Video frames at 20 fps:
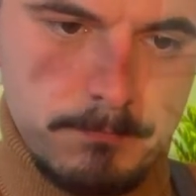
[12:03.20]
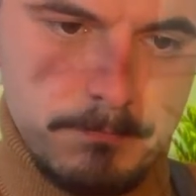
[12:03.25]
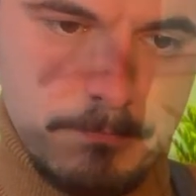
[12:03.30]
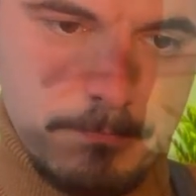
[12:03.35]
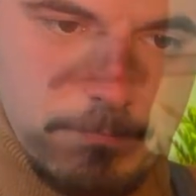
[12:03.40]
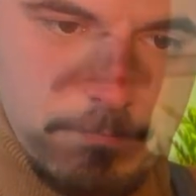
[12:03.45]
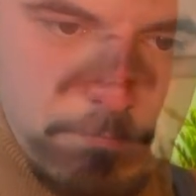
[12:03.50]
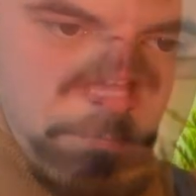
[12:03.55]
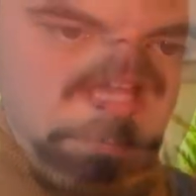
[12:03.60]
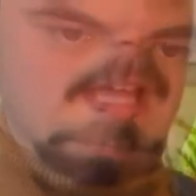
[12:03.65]

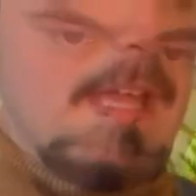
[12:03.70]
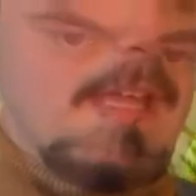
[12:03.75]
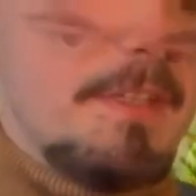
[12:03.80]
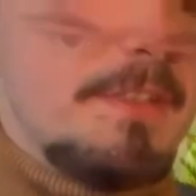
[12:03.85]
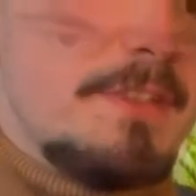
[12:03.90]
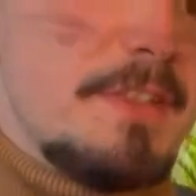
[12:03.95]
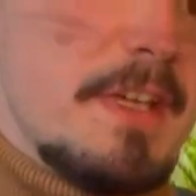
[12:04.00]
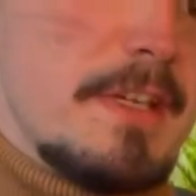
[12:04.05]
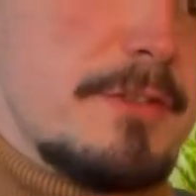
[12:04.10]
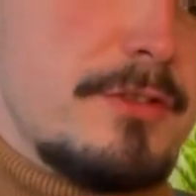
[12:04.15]
Okay, A
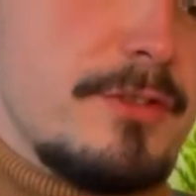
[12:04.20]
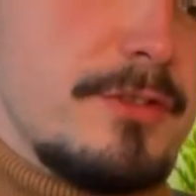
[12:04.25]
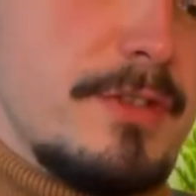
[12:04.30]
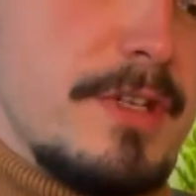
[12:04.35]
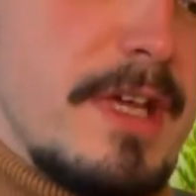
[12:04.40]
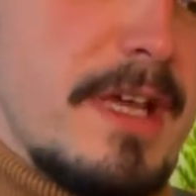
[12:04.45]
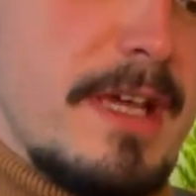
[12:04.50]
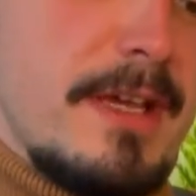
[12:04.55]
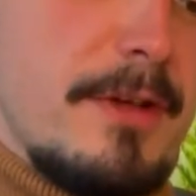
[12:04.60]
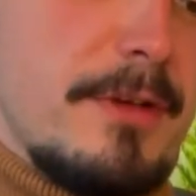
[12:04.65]
section,
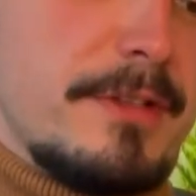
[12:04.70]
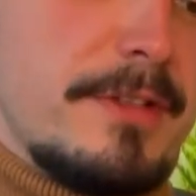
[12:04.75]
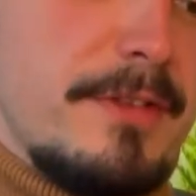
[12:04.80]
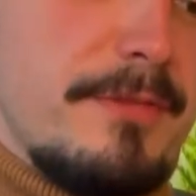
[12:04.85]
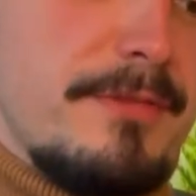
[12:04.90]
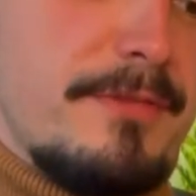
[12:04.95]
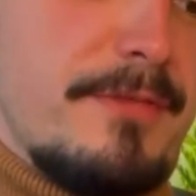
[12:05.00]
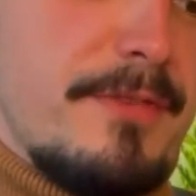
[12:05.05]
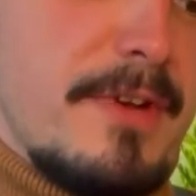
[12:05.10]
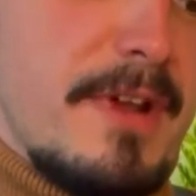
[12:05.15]
high
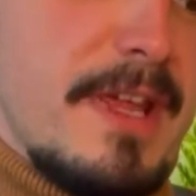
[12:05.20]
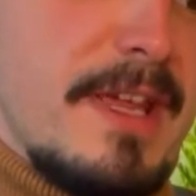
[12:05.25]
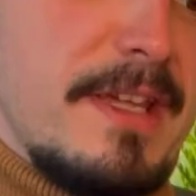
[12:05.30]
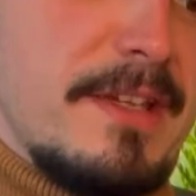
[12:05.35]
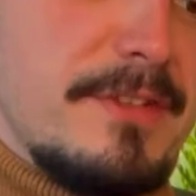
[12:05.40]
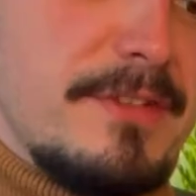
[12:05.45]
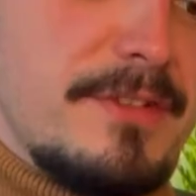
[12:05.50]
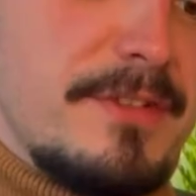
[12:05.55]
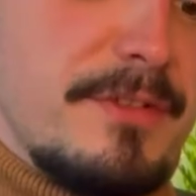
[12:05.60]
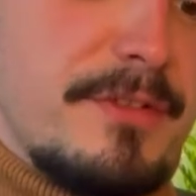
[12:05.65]
octave,
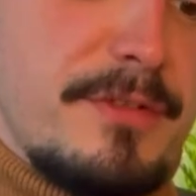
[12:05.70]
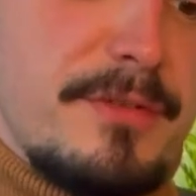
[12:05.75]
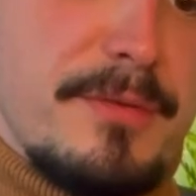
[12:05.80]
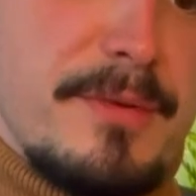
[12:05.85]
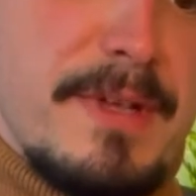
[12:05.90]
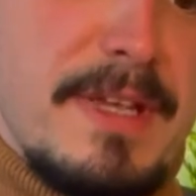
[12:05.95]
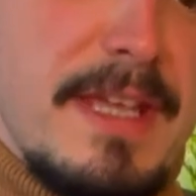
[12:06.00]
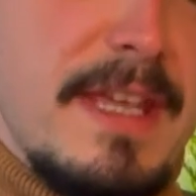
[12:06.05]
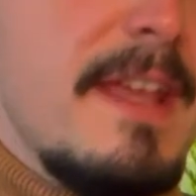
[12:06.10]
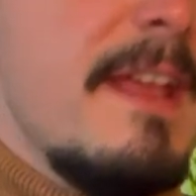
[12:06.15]
phrase
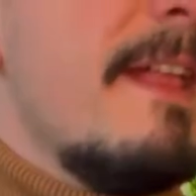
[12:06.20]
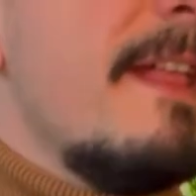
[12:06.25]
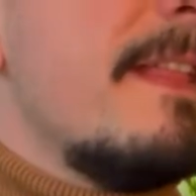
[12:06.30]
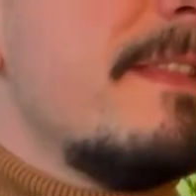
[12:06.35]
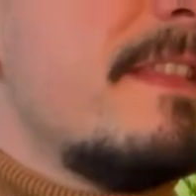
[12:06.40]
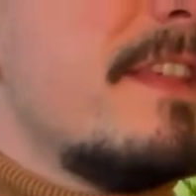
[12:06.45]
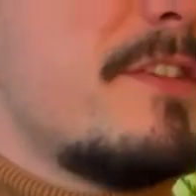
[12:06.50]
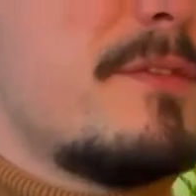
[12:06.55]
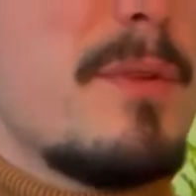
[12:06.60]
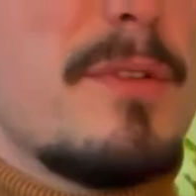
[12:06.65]
3.
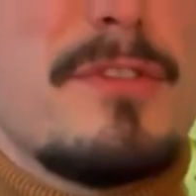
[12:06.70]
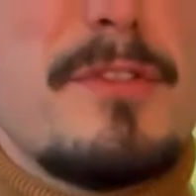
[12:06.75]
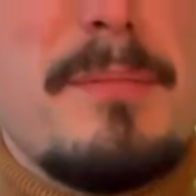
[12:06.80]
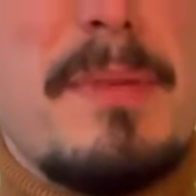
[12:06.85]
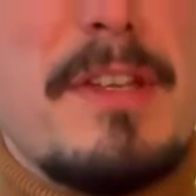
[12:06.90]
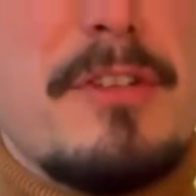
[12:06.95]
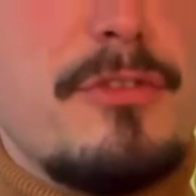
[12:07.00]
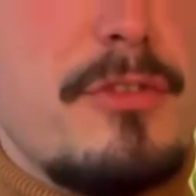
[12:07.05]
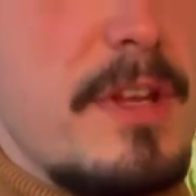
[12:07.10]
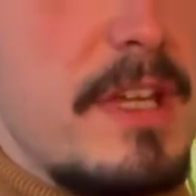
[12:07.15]
This one's a
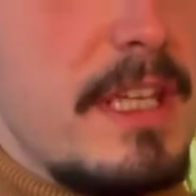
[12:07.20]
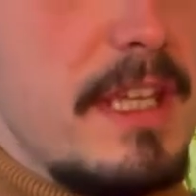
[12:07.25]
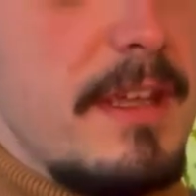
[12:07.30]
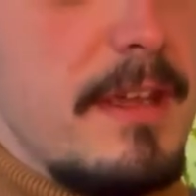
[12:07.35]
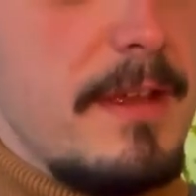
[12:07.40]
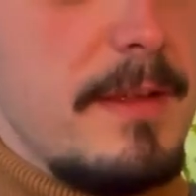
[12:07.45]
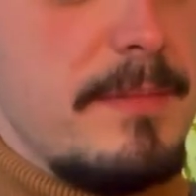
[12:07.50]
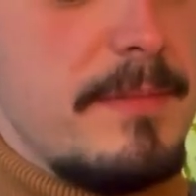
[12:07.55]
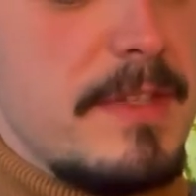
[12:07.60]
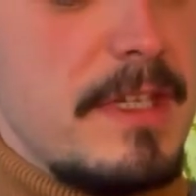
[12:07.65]
bit
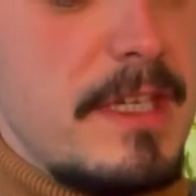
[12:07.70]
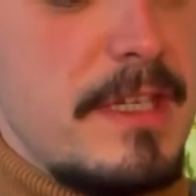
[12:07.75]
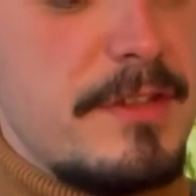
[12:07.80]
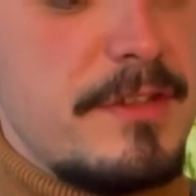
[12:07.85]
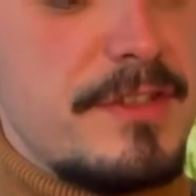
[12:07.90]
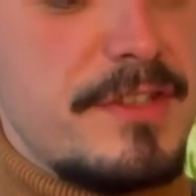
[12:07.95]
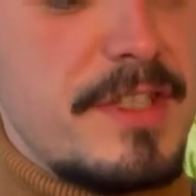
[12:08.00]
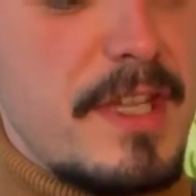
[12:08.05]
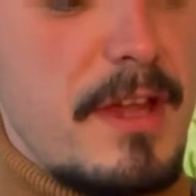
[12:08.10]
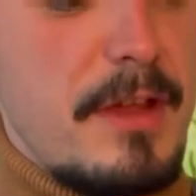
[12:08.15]
trickier. You need to
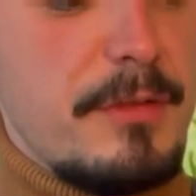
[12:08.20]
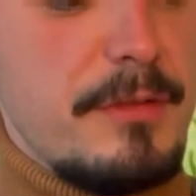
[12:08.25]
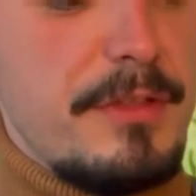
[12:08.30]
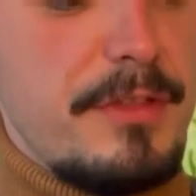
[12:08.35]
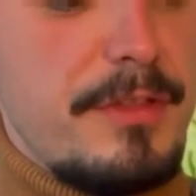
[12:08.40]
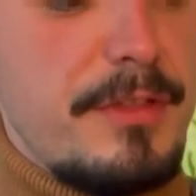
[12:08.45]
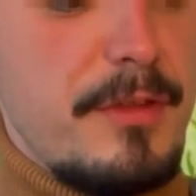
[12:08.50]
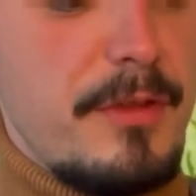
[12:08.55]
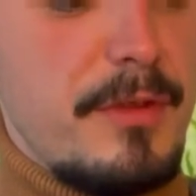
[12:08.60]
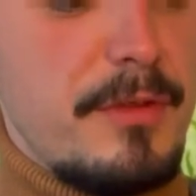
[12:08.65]
start on
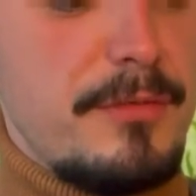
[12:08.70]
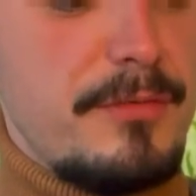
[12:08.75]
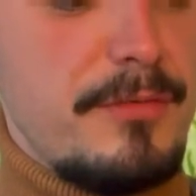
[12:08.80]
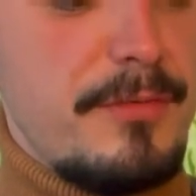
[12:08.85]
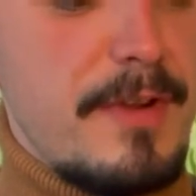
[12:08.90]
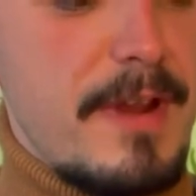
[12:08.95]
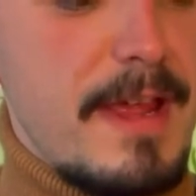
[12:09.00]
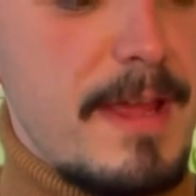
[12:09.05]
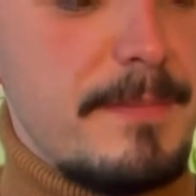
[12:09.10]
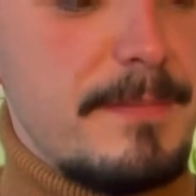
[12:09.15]
3rd
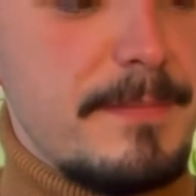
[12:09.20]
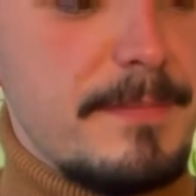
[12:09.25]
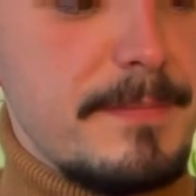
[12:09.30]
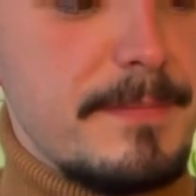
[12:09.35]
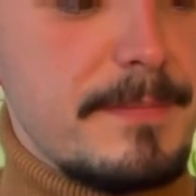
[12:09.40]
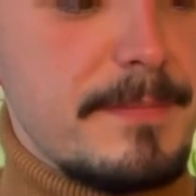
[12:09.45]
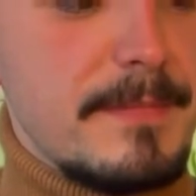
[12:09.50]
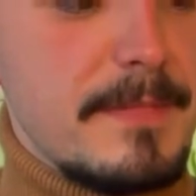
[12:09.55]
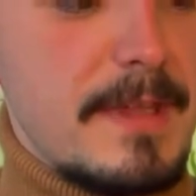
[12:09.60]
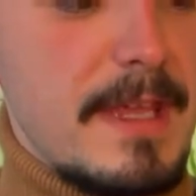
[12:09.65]
fret
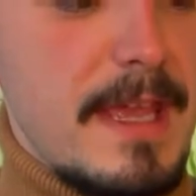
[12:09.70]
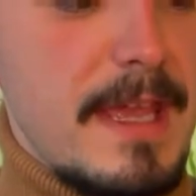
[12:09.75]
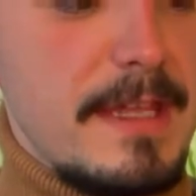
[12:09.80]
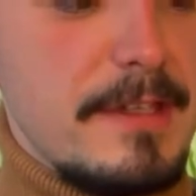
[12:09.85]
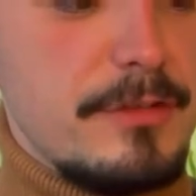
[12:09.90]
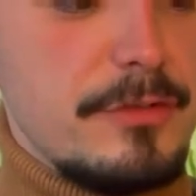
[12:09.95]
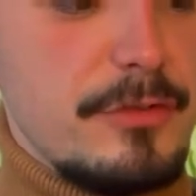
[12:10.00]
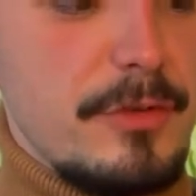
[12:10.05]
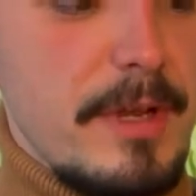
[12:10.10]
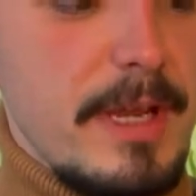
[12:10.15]
A
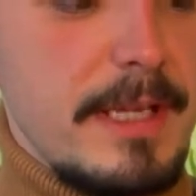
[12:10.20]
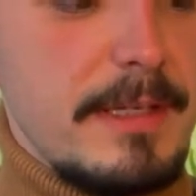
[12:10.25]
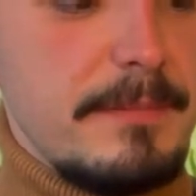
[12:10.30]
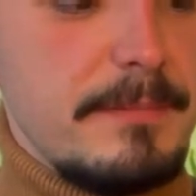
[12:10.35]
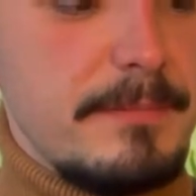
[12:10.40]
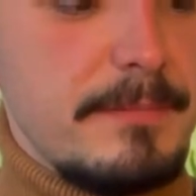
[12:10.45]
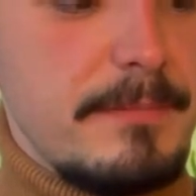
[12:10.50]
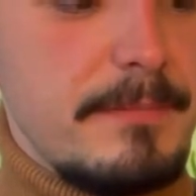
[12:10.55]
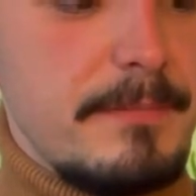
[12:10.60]
string.